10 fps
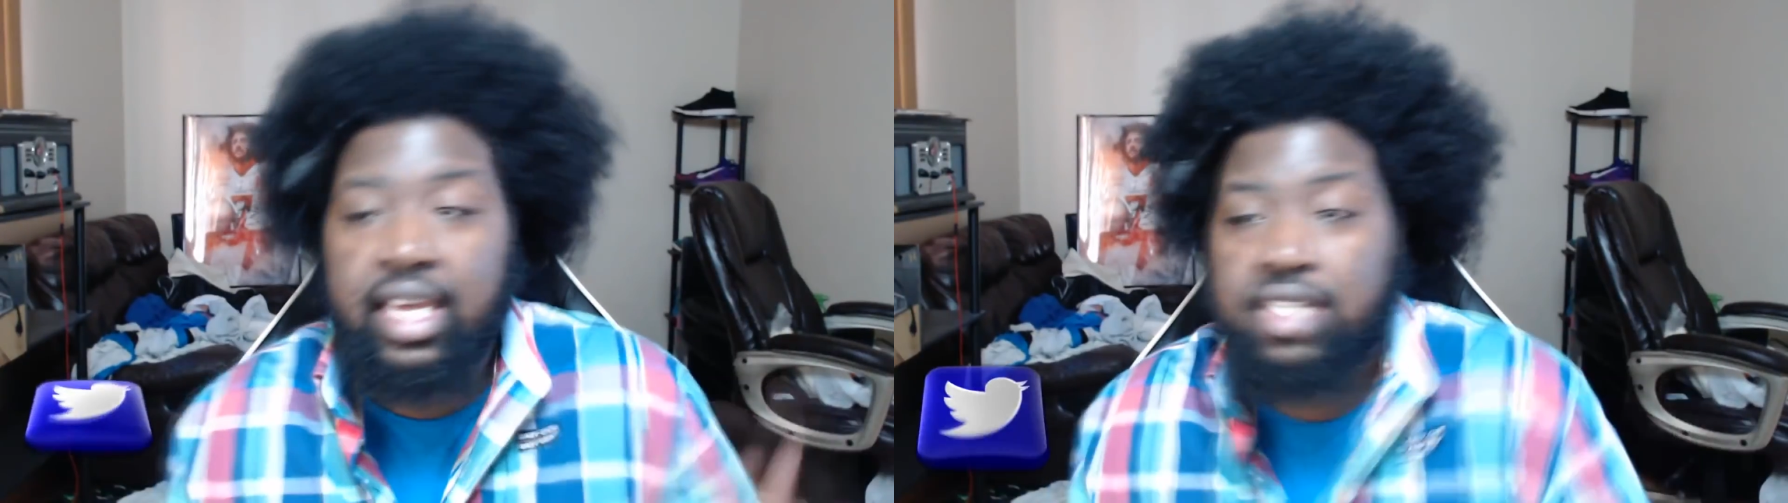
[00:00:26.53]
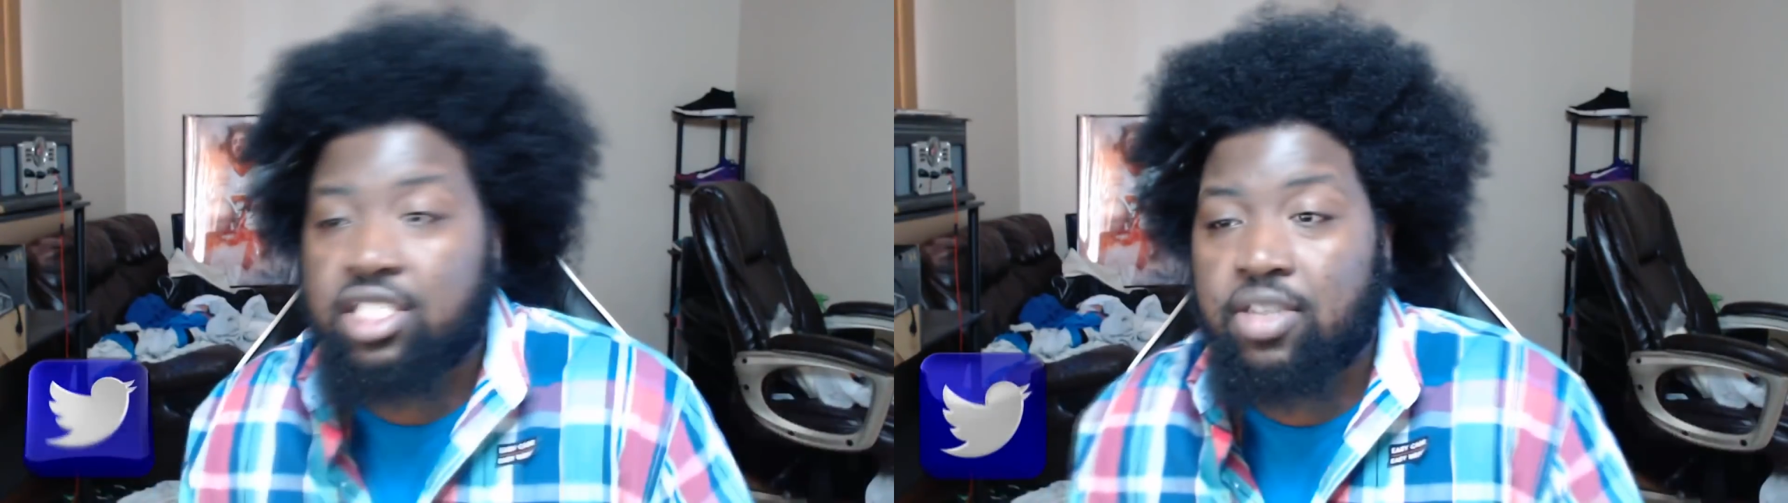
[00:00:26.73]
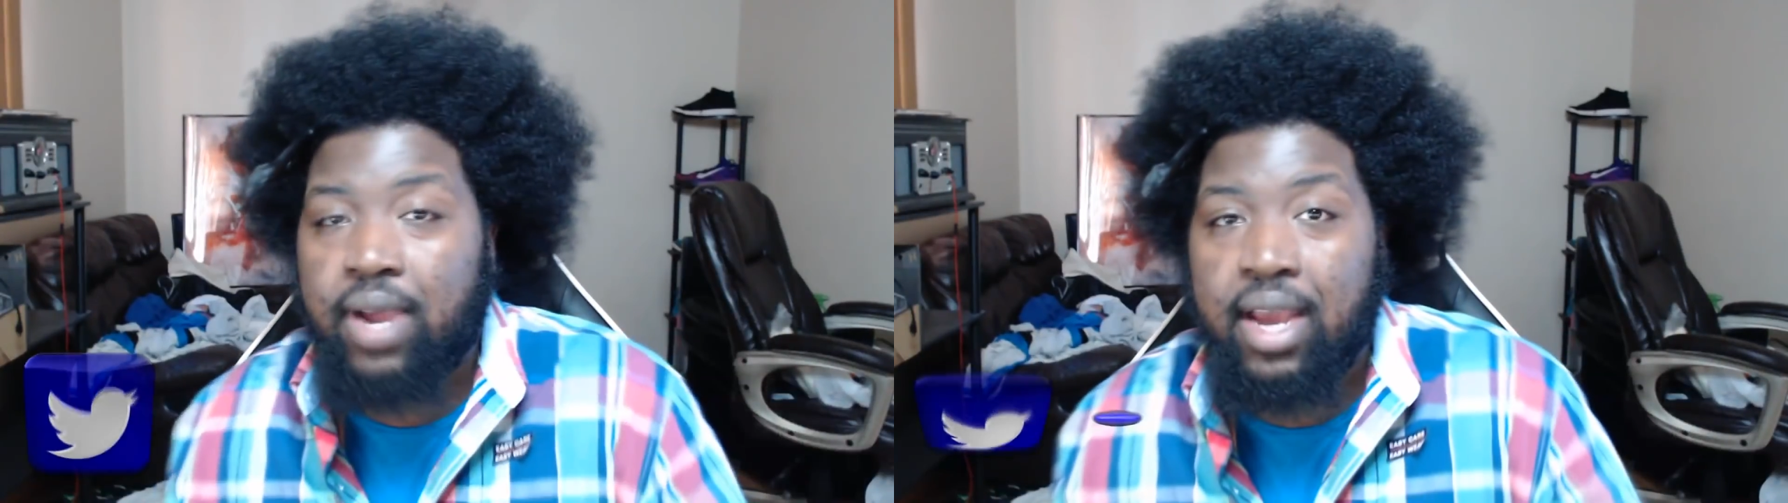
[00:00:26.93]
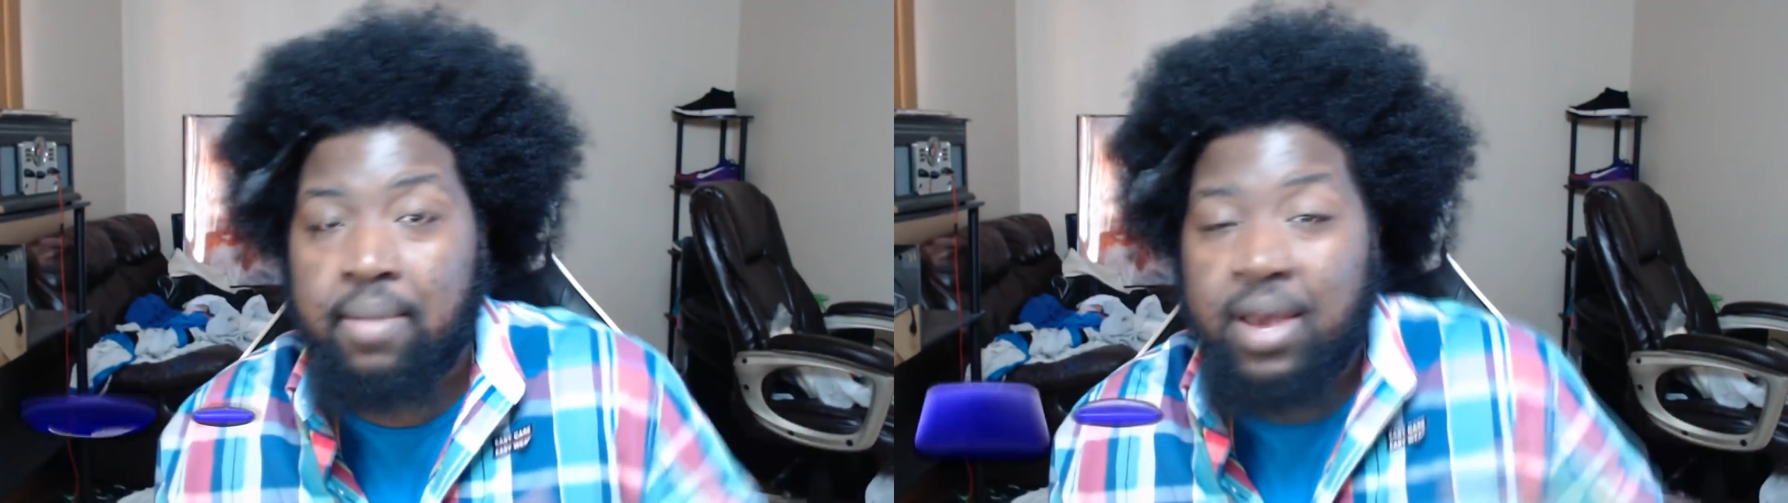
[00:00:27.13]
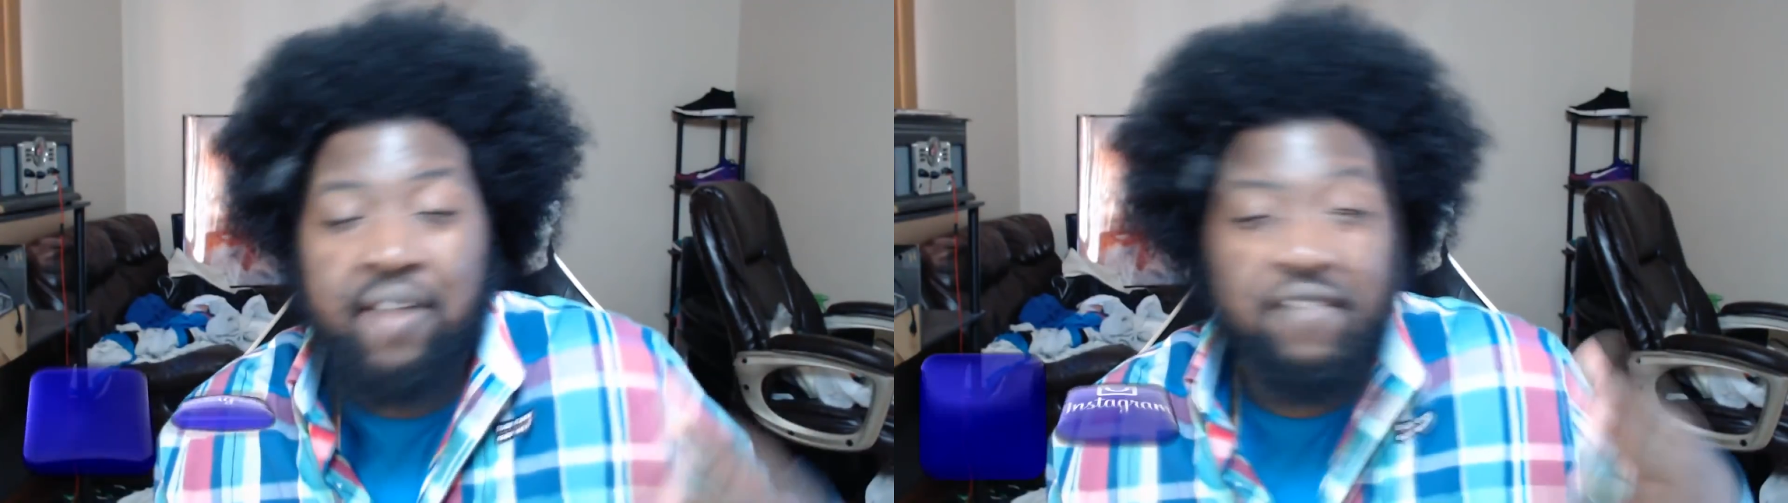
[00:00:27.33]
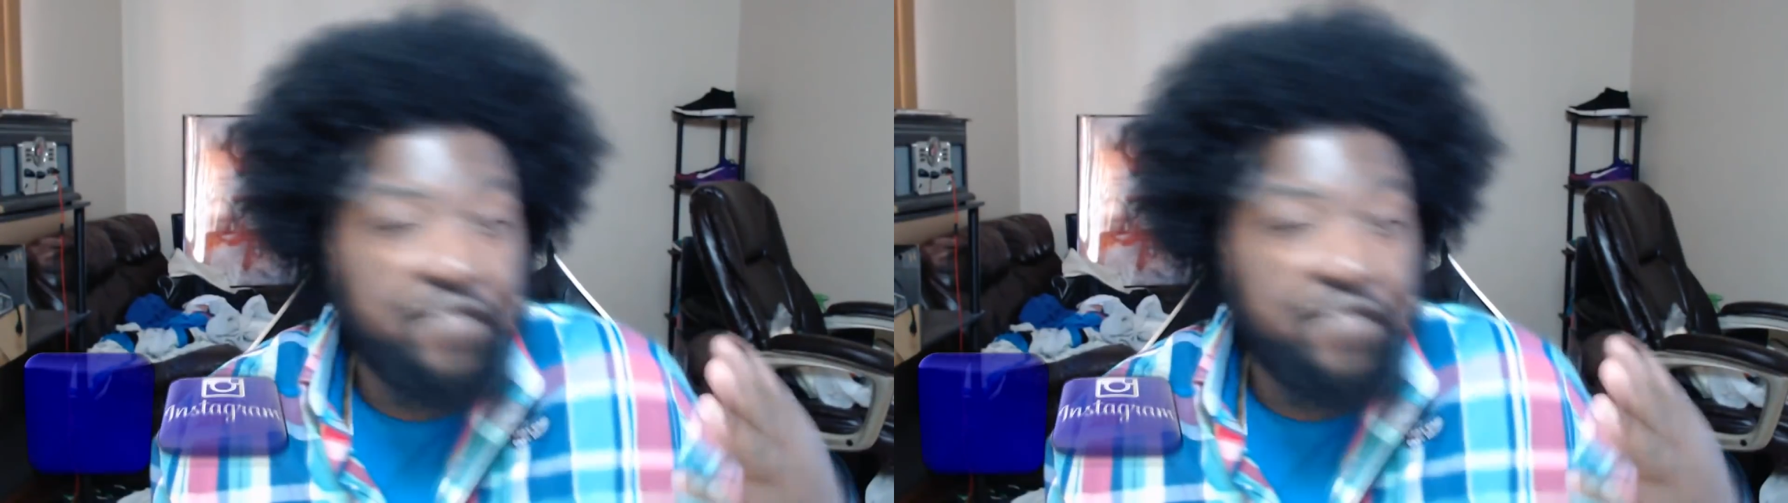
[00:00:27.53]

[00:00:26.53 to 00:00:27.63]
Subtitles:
Instagram,